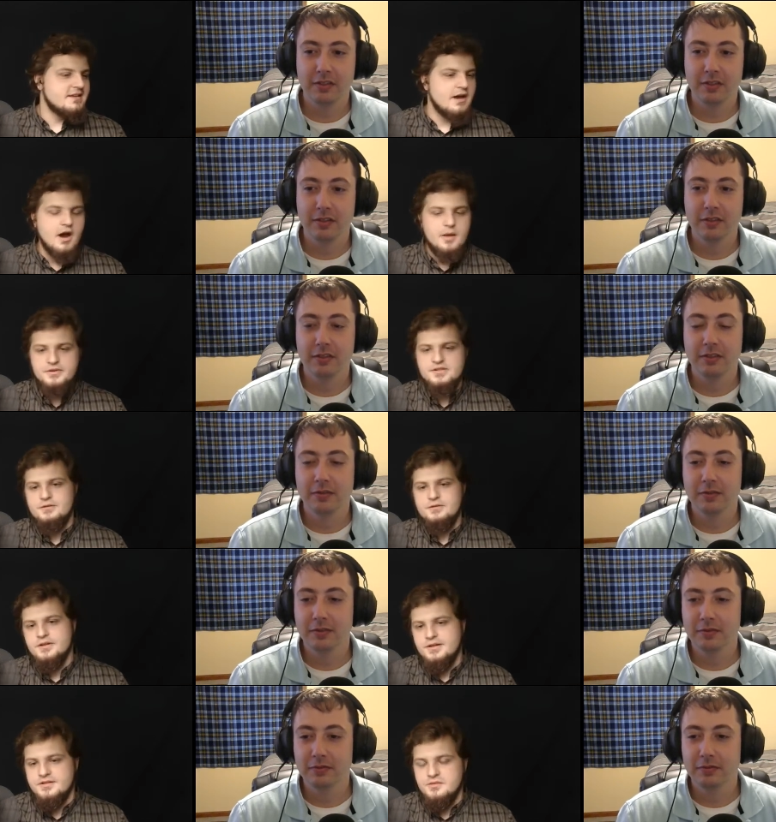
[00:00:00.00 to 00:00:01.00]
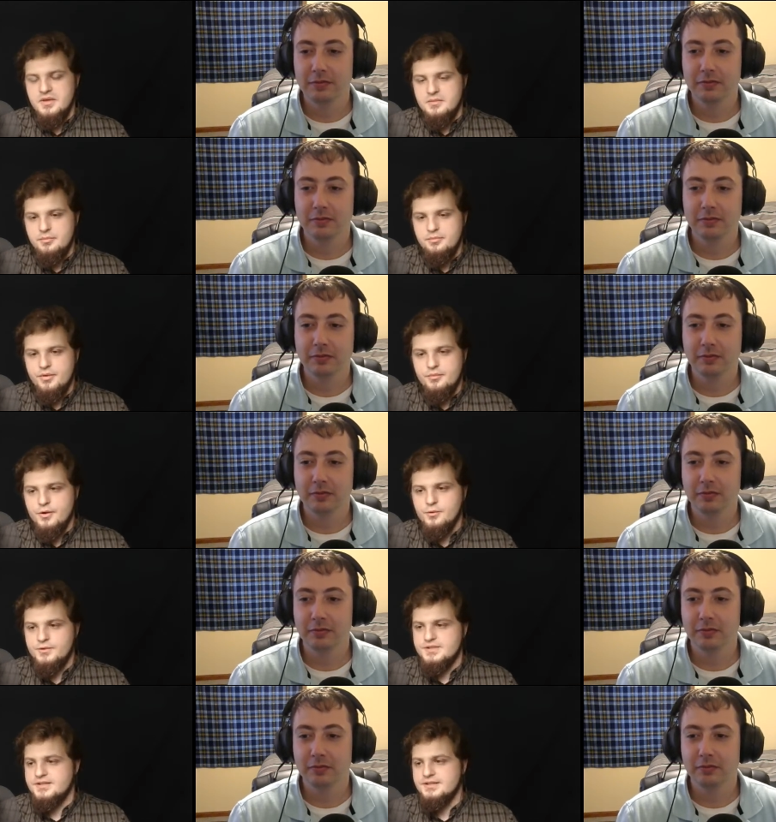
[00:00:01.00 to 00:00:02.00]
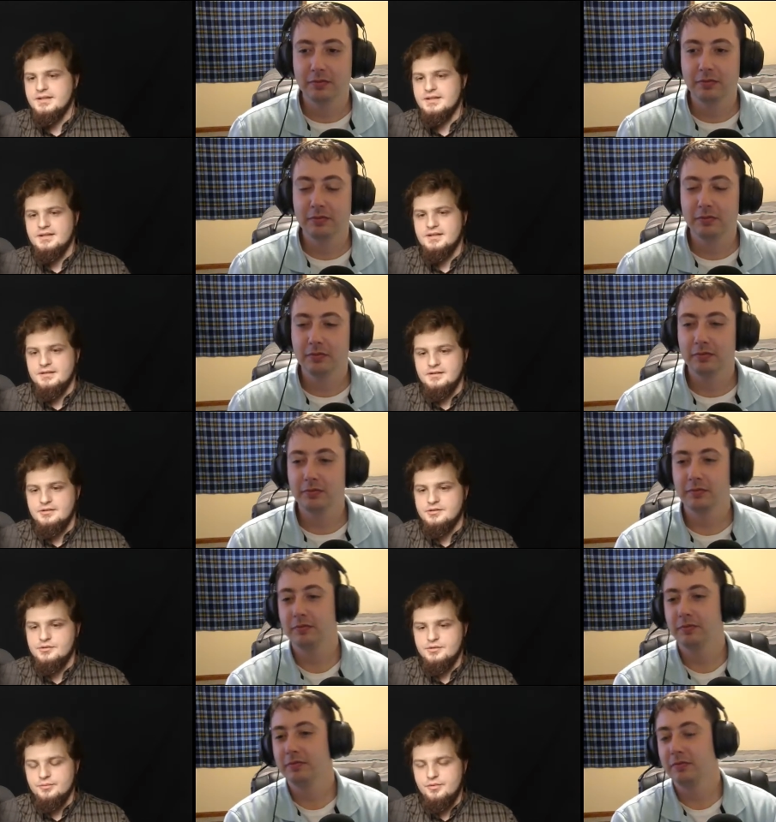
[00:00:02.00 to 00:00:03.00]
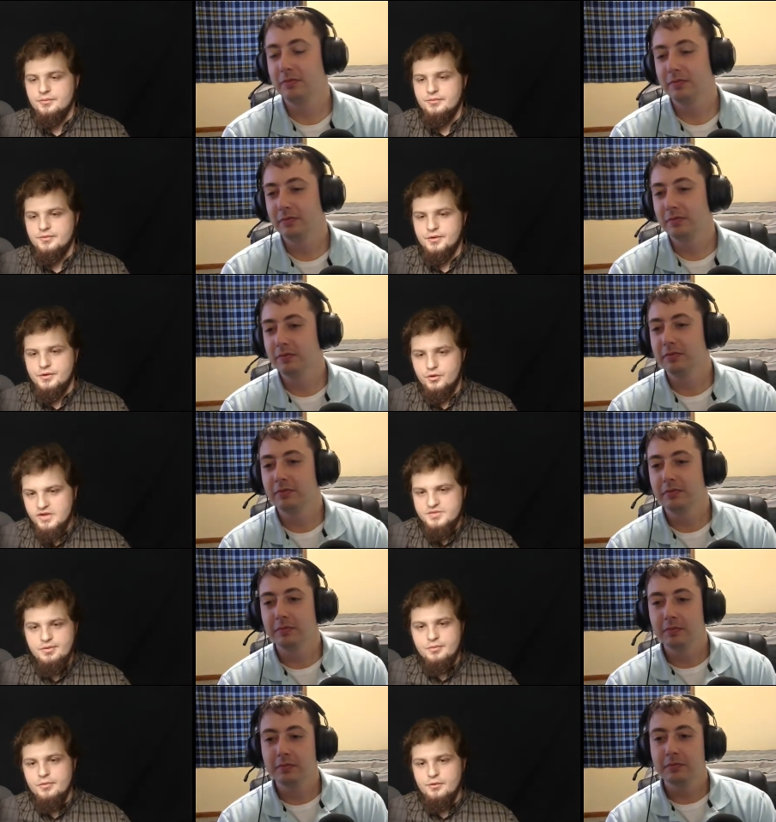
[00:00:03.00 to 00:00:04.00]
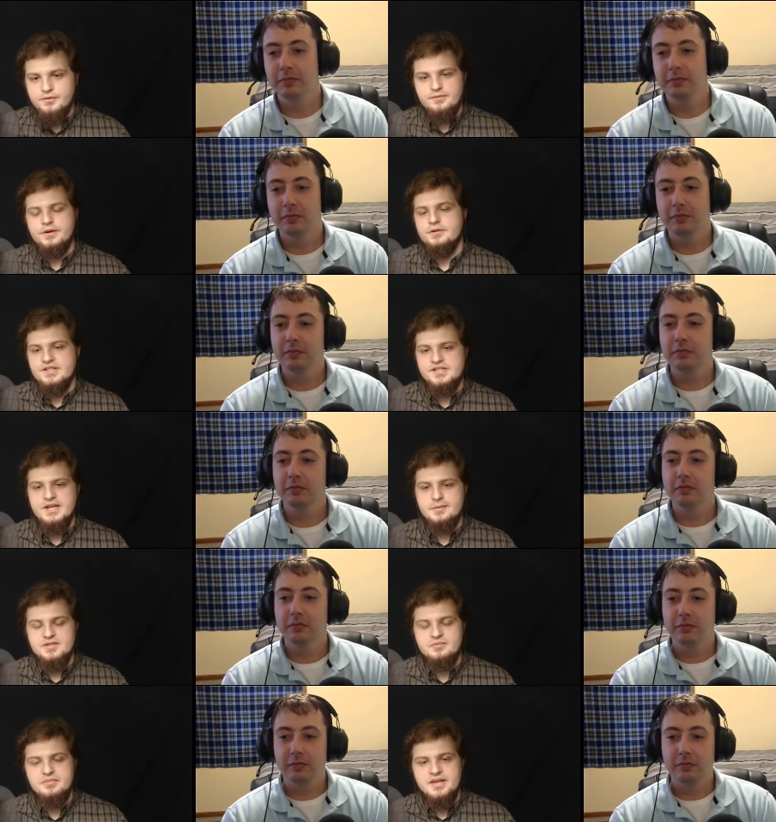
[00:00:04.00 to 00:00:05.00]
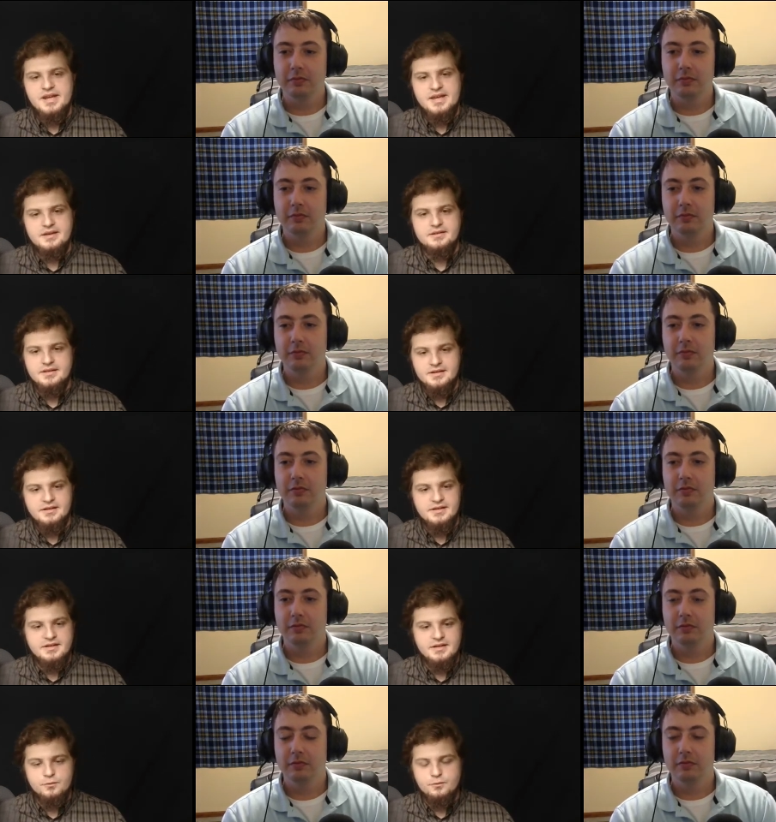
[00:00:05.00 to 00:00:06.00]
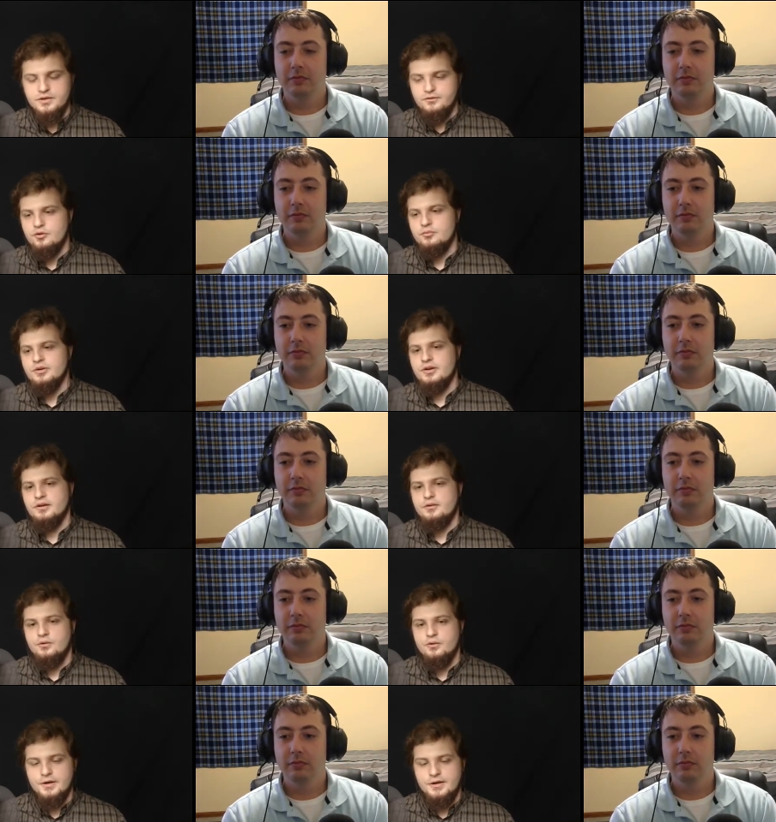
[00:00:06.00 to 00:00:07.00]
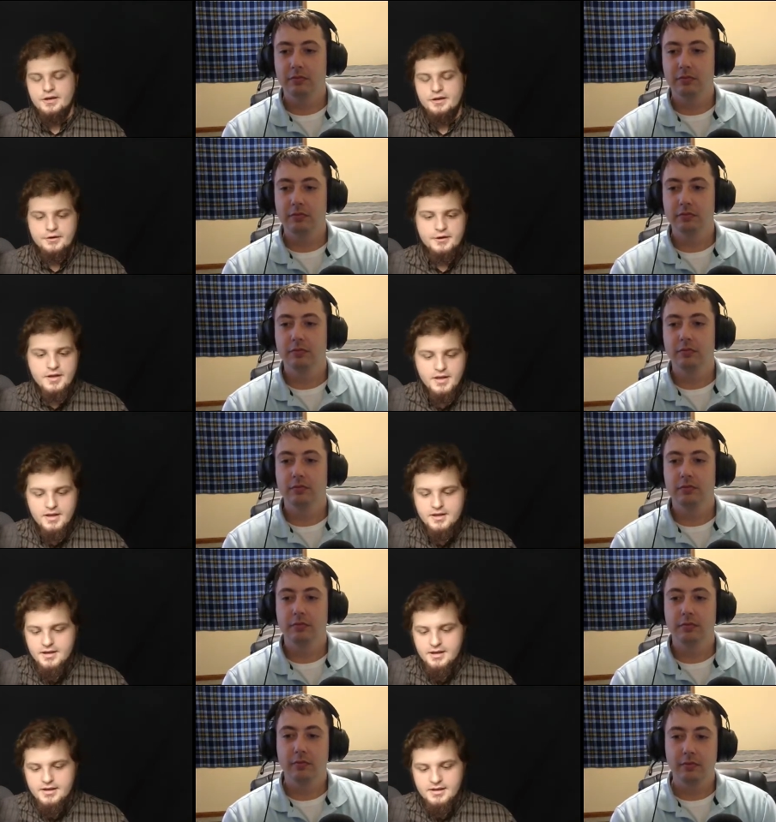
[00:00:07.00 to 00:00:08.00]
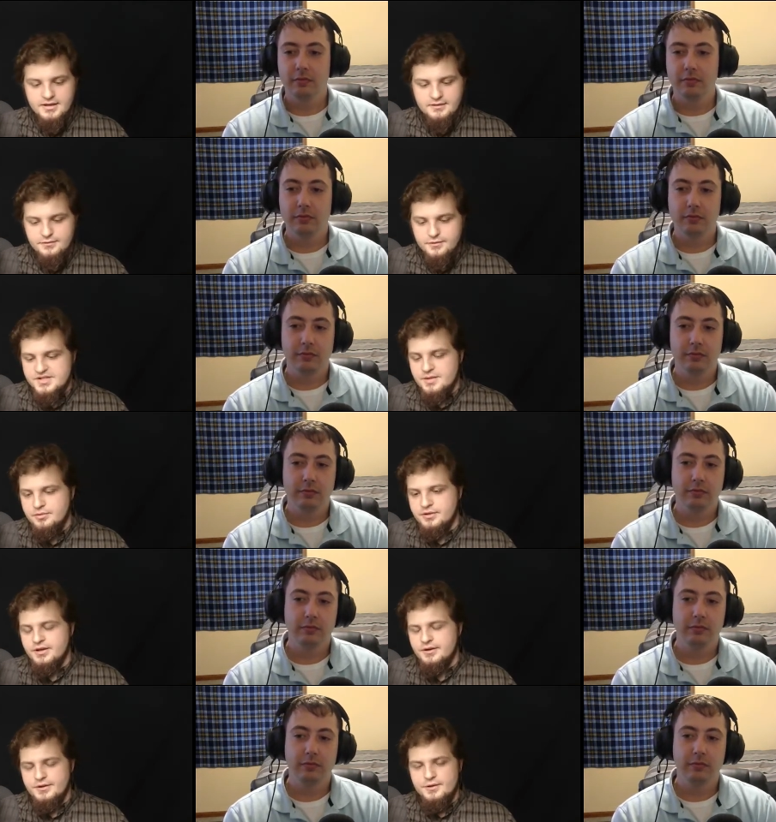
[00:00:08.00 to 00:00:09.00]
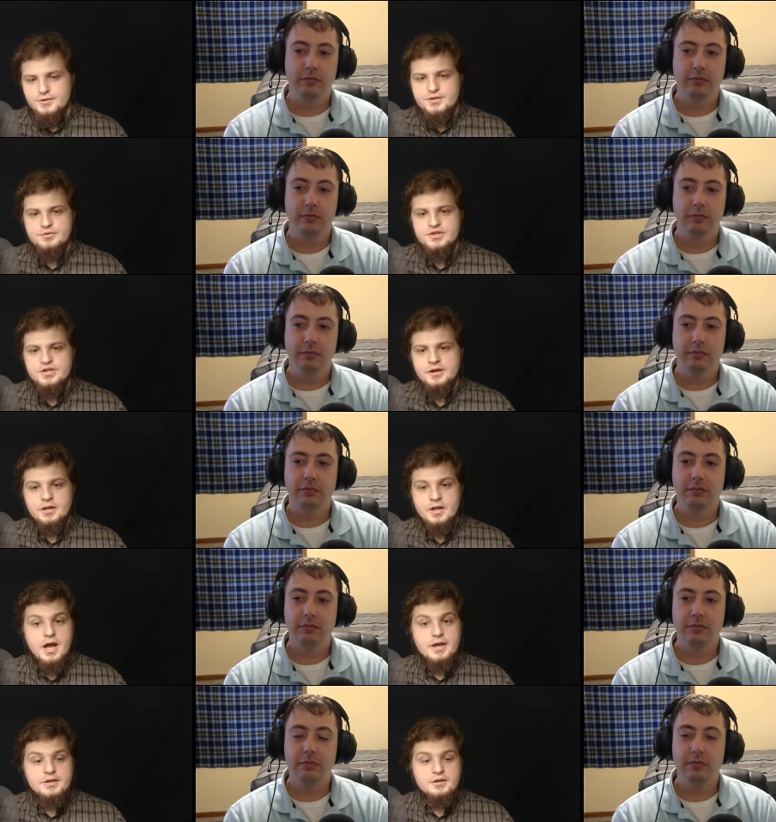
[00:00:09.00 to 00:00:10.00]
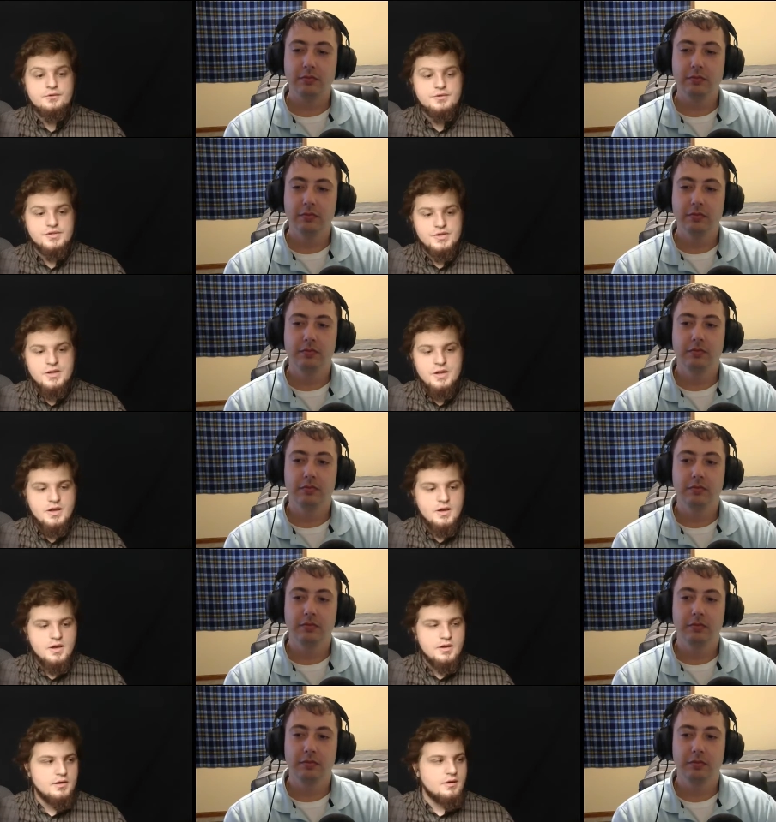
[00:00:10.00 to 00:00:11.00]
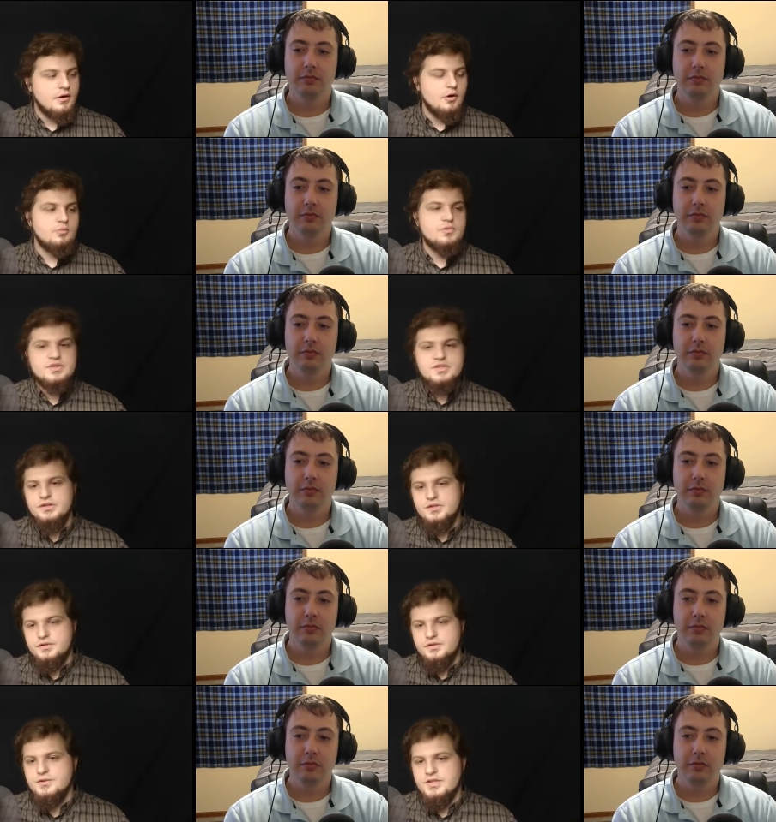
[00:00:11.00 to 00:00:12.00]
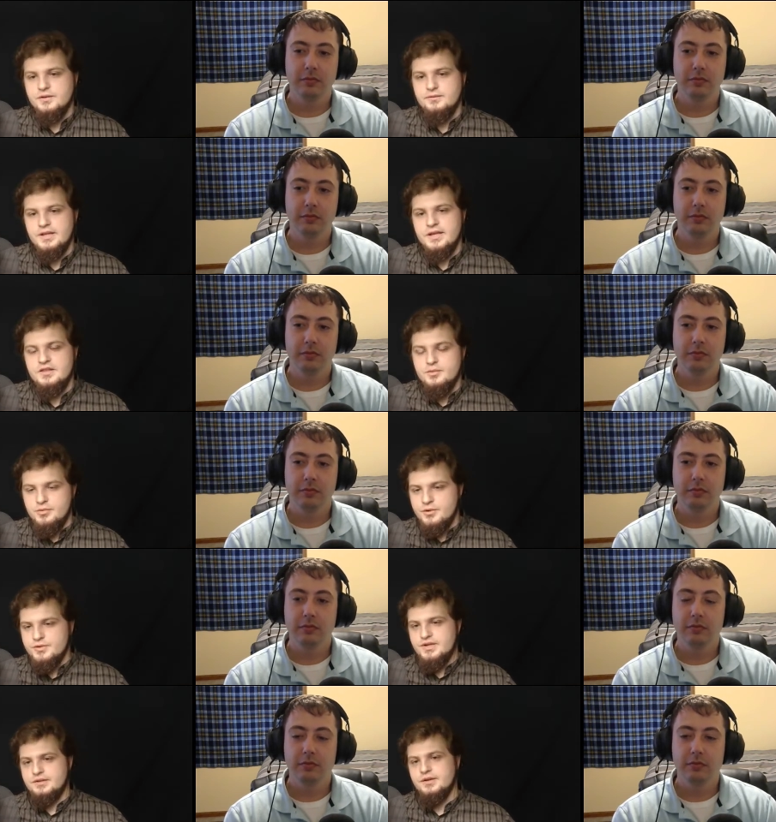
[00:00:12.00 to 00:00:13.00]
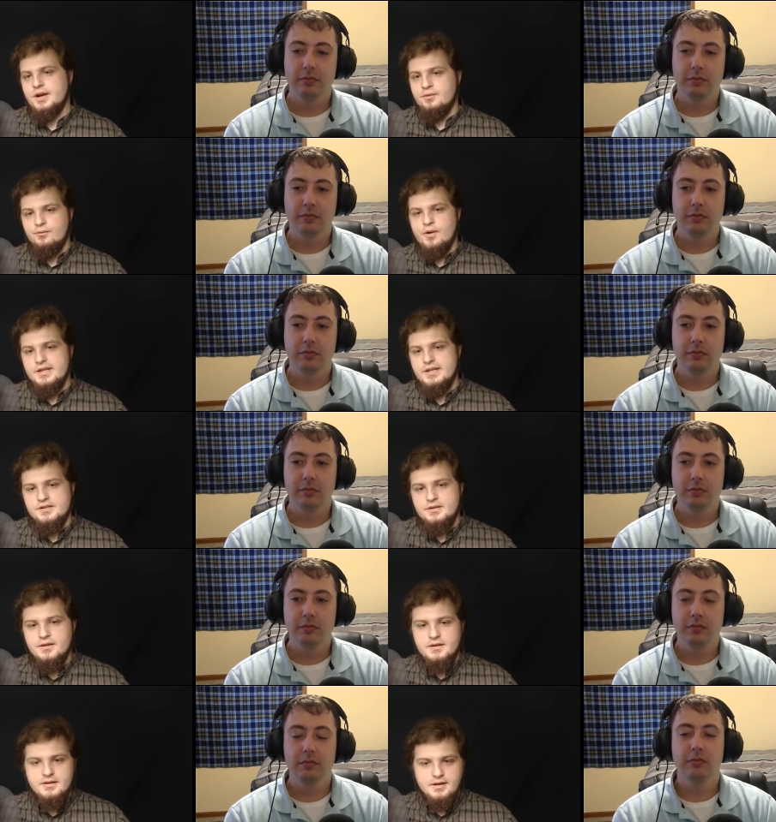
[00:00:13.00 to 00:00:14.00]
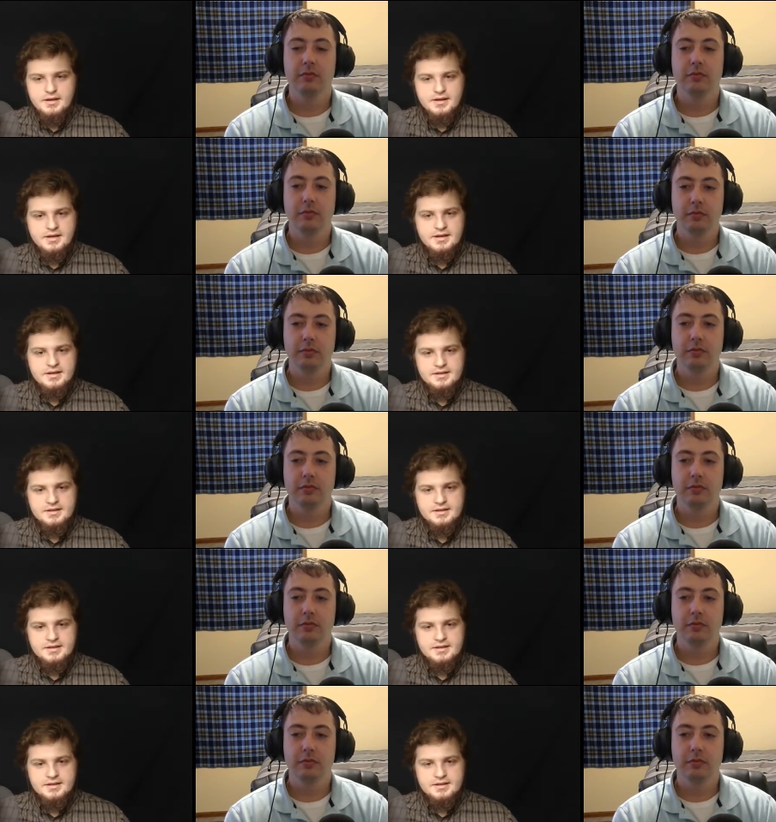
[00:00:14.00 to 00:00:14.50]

Speaker 1: opportunity to maybe promote, uh, pr cross promote various types of media uh, in one form or another. Uh, for example, in our YouTube channel, I use almost exclusively the music that I write. Uh,